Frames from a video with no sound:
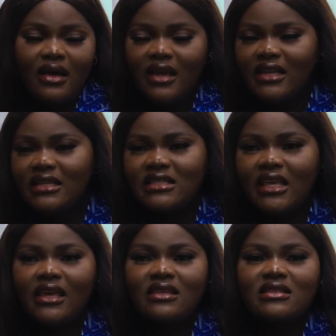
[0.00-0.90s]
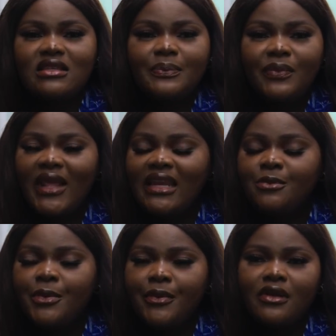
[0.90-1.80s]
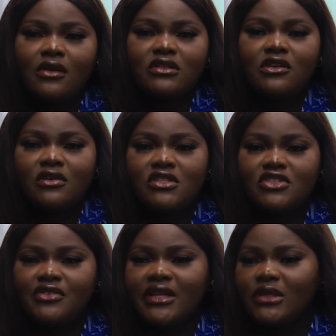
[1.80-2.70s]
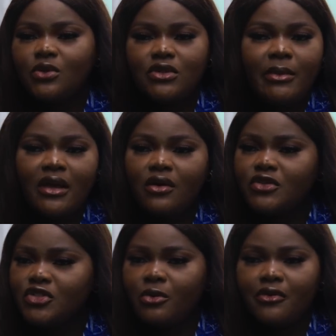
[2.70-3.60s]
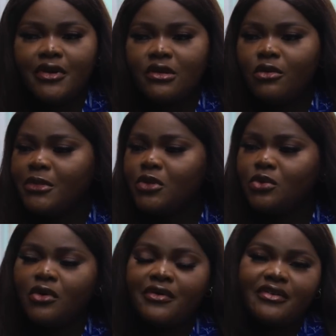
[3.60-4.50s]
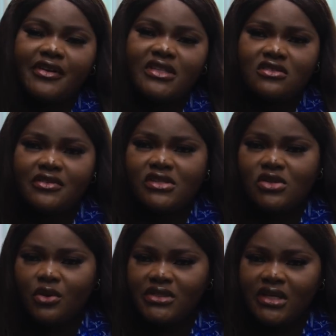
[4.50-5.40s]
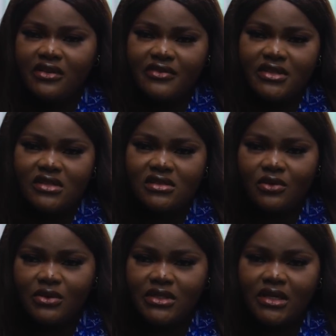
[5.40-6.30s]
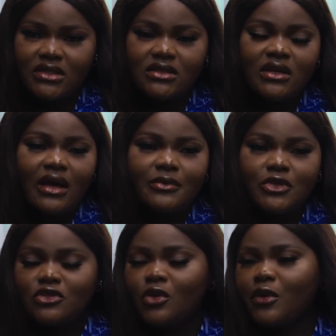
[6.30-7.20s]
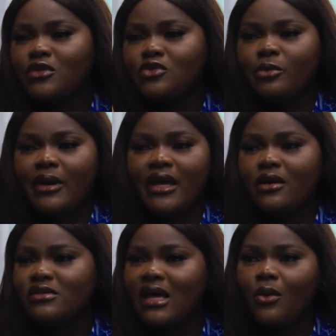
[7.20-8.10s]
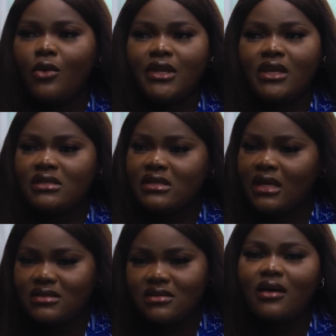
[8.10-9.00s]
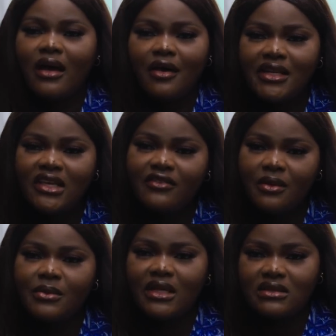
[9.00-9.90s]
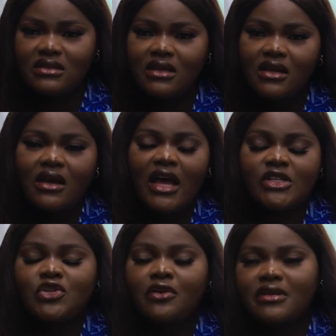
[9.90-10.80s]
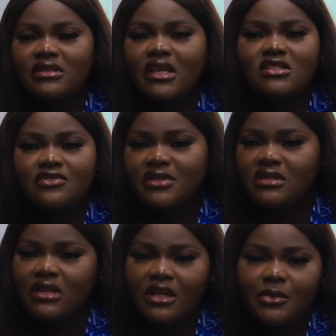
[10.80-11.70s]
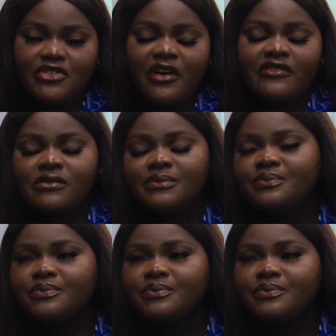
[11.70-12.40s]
In this case, I didn't prepare a lot, considering I told them I got the job already. Mommy, don't worry, rent is already sorted, everything is sorted. I'm just going to Dubai and I'll start working and start. I already gave them that assurance, and it's the reason they let me travel.